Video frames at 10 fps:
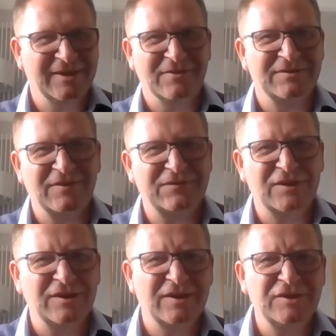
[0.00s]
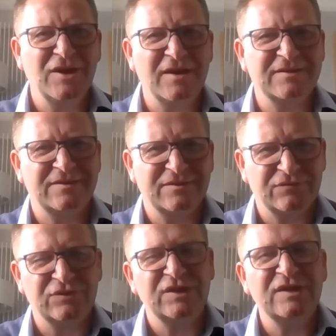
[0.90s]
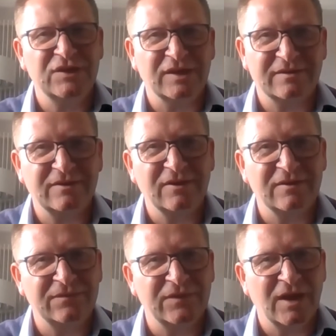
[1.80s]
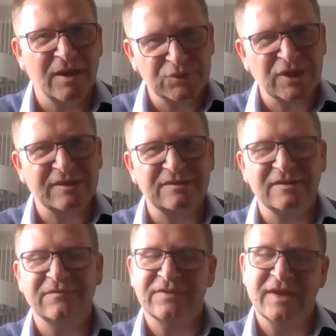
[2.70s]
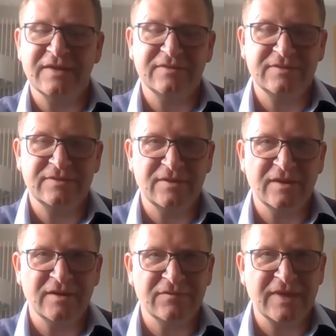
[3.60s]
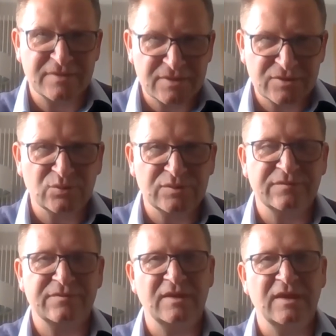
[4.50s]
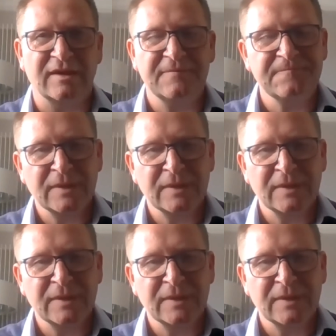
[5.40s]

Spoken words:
You know, there's often a nice strategic kind of objective for that sort of thing.